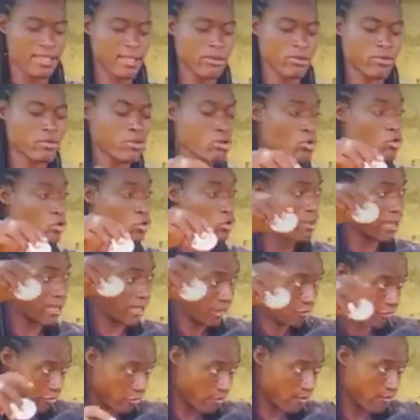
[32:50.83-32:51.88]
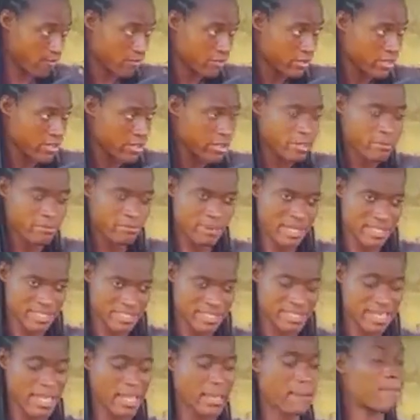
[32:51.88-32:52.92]
yoku no be ka fom.
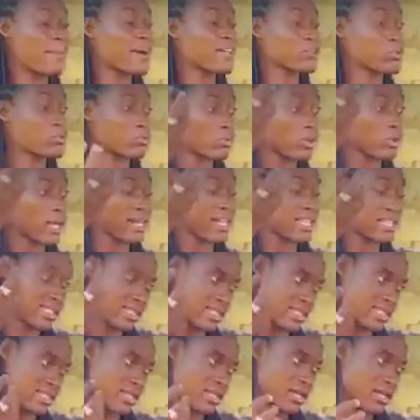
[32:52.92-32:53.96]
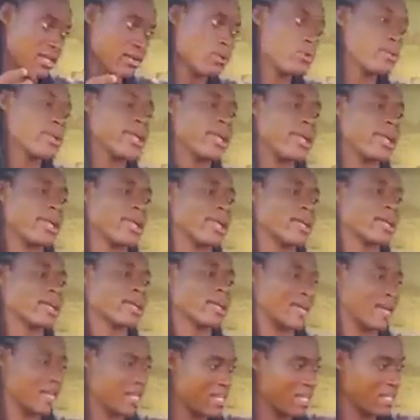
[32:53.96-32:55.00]
But a basuru and not say we are
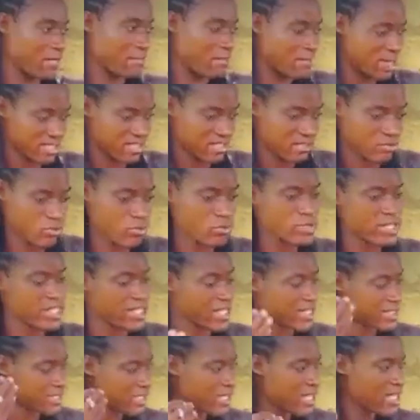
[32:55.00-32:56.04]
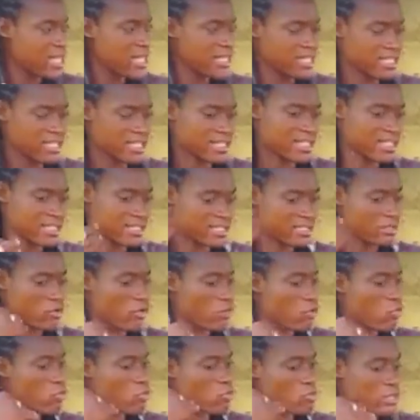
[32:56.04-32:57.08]
clean, but unyas that's a still
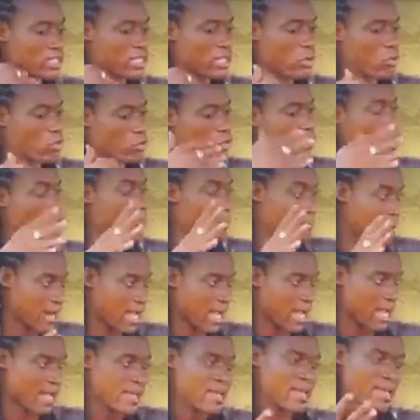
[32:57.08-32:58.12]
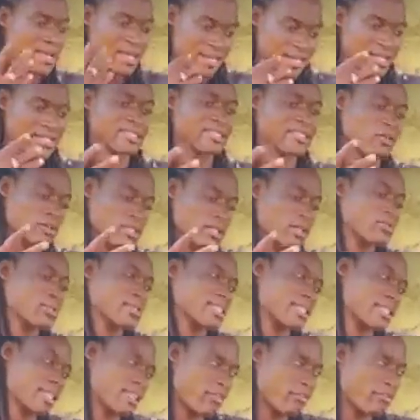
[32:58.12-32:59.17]
wounds a wound over bra. Not just also
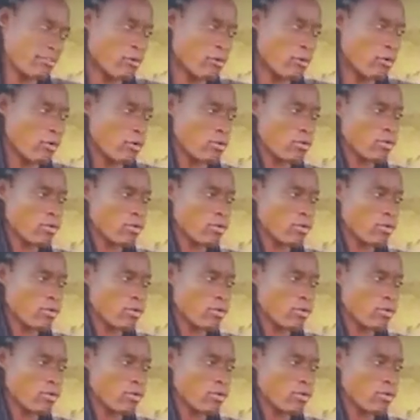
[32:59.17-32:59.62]
seeking for